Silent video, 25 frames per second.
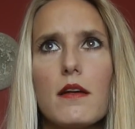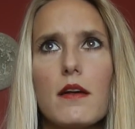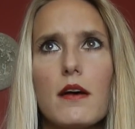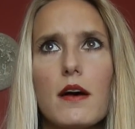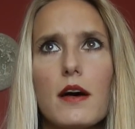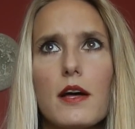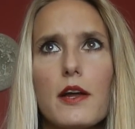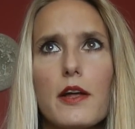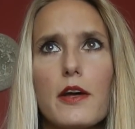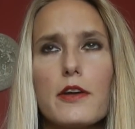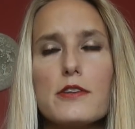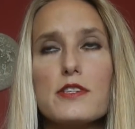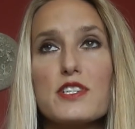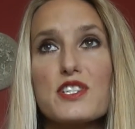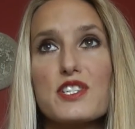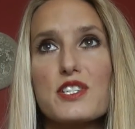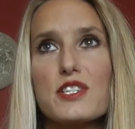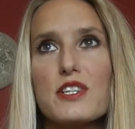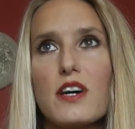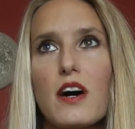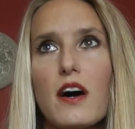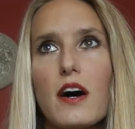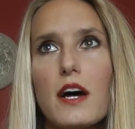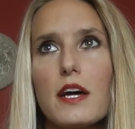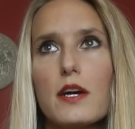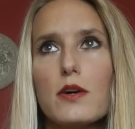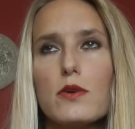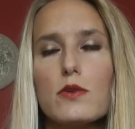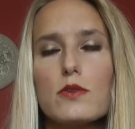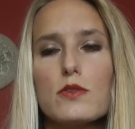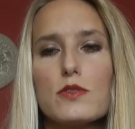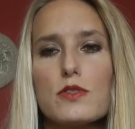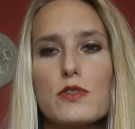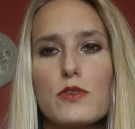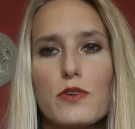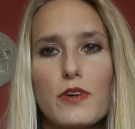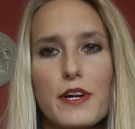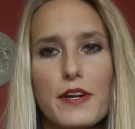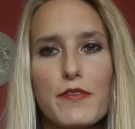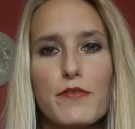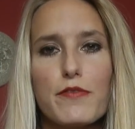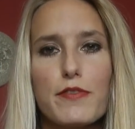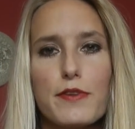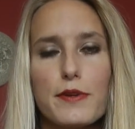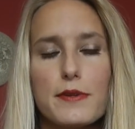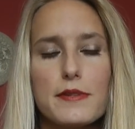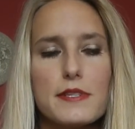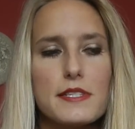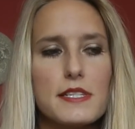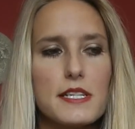don't know, styles or
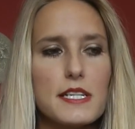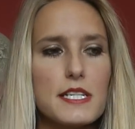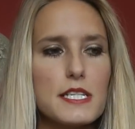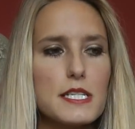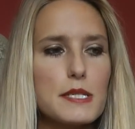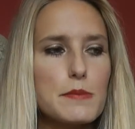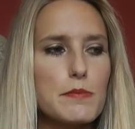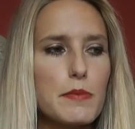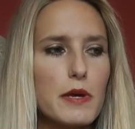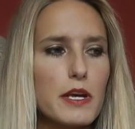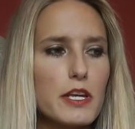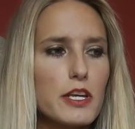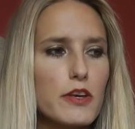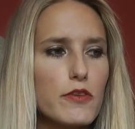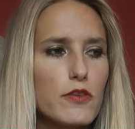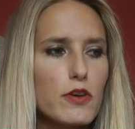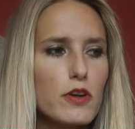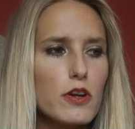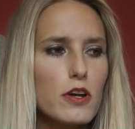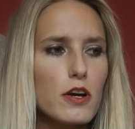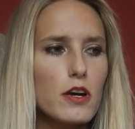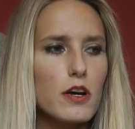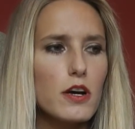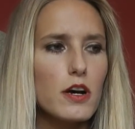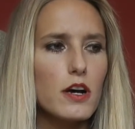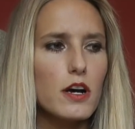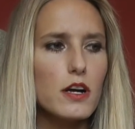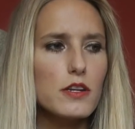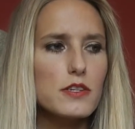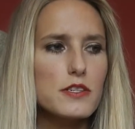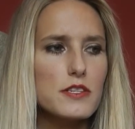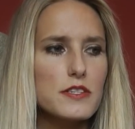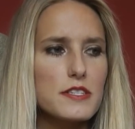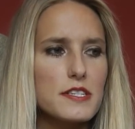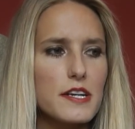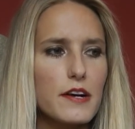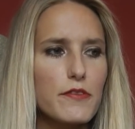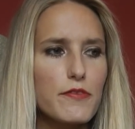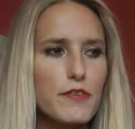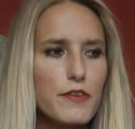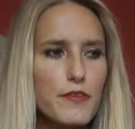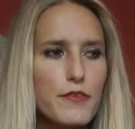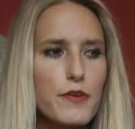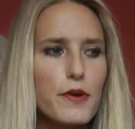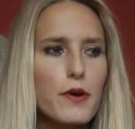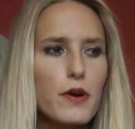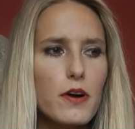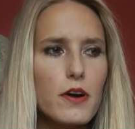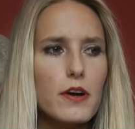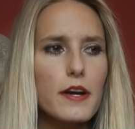influences, but you've got to ask yourself,
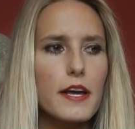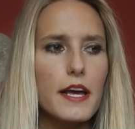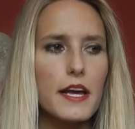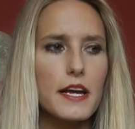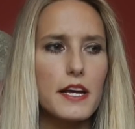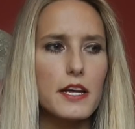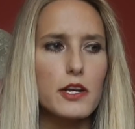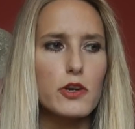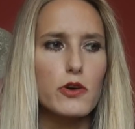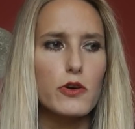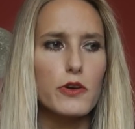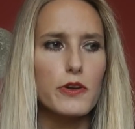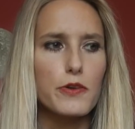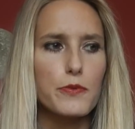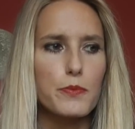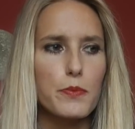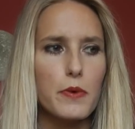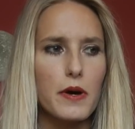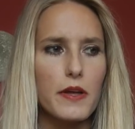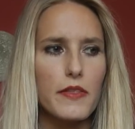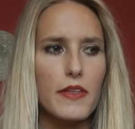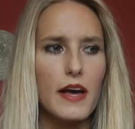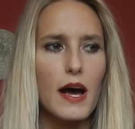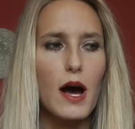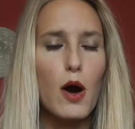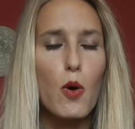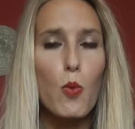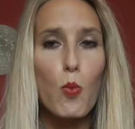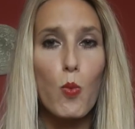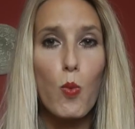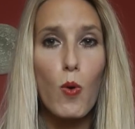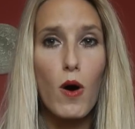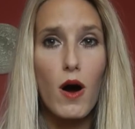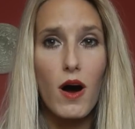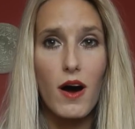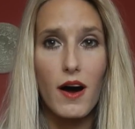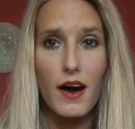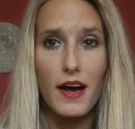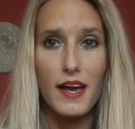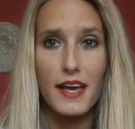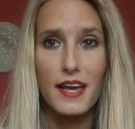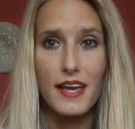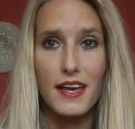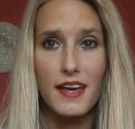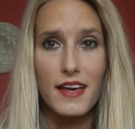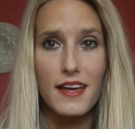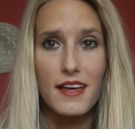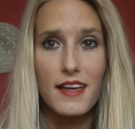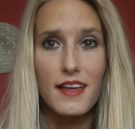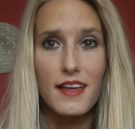if you are getting annoyed by that, why?